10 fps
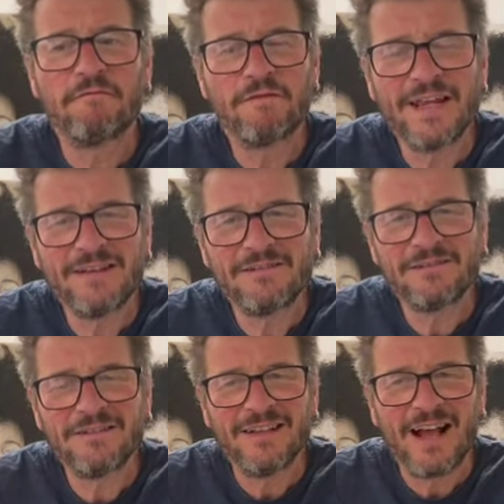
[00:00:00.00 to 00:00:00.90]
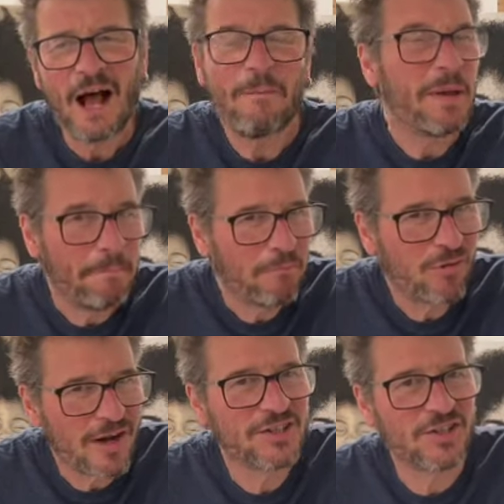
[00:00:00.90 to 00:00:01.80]
feel a bit
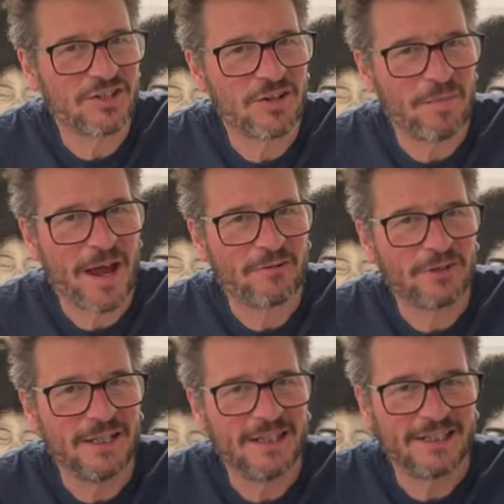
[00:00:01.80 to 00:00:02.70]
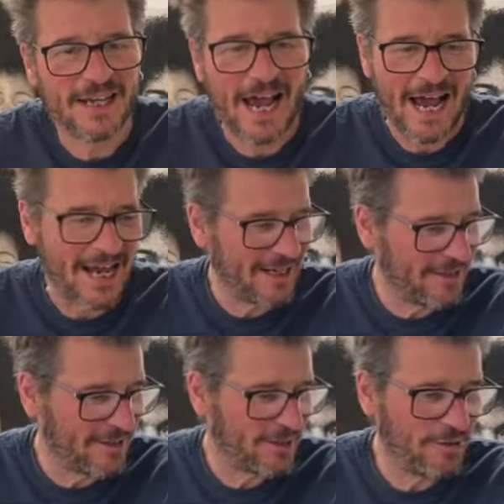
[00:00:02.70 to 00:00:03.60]
precious about it,
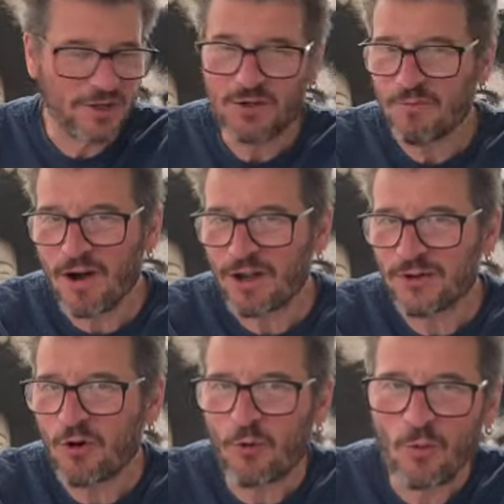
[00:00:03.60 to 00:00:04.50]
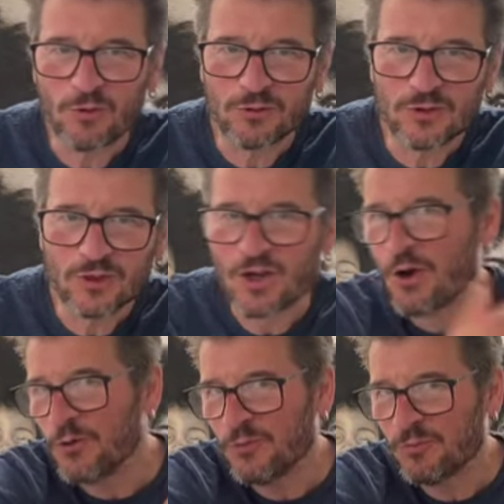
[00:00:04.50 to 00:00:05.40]
and you might not want to
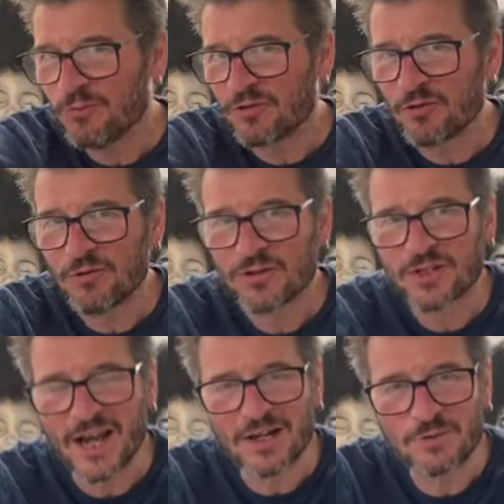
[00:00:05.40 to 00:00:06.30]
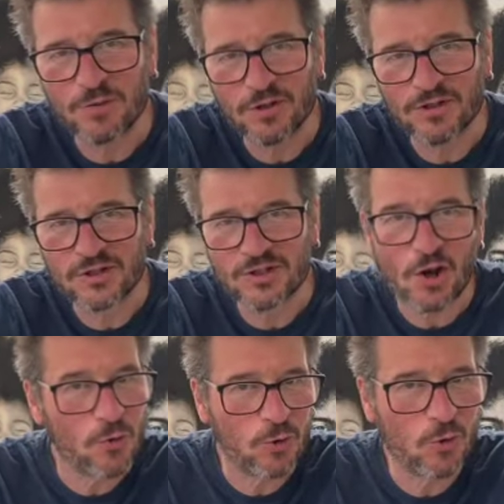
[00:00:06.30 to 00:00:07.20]
go through the sketchbook
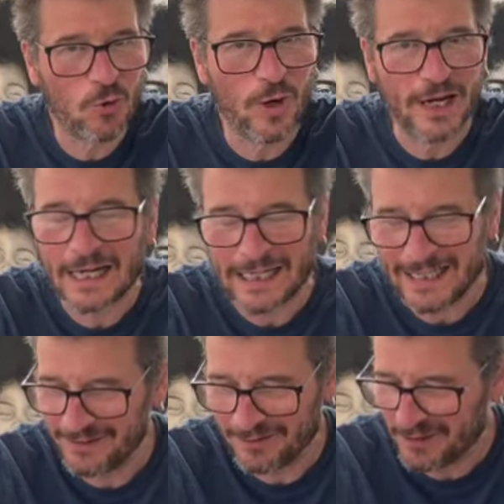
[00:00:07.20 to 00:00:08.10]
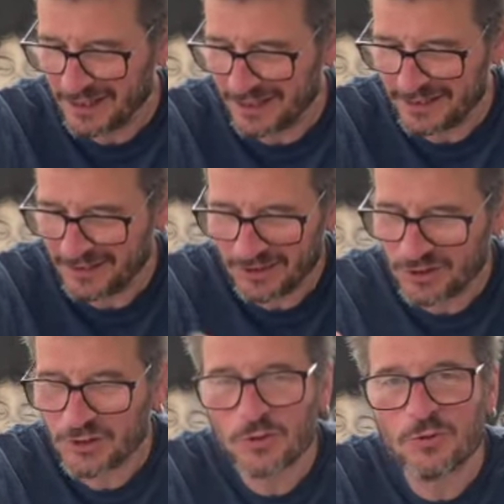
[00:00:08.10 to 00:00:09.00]
so quickly and
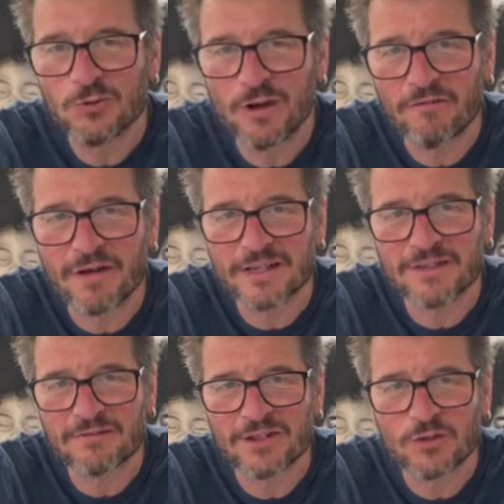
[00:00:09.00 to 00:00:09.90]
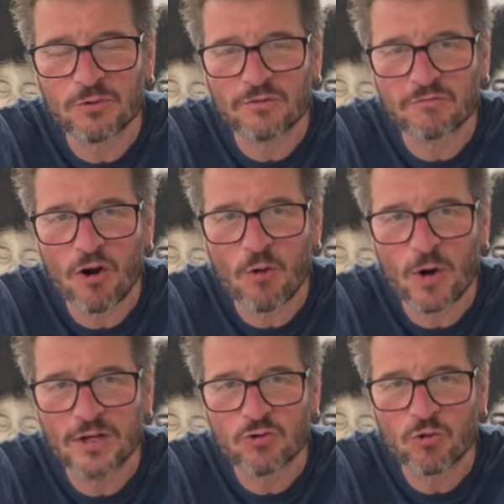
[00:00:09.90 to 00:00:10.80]
effectively do
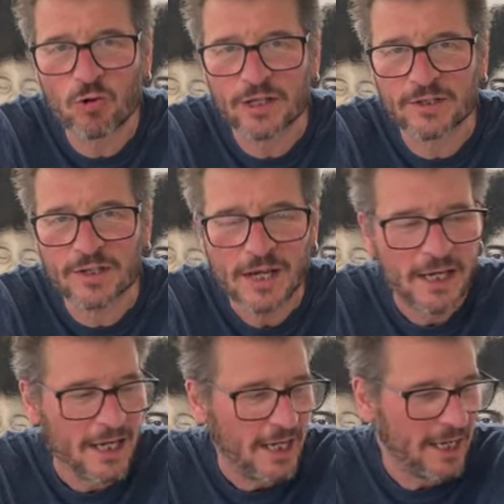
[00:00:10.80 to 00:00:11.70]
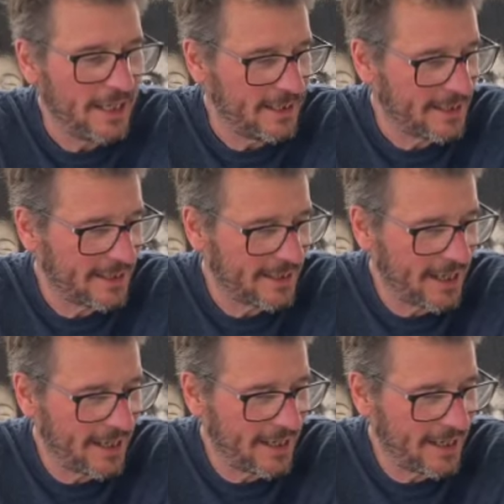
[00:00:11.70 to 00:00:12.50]
throwaway drawings. It's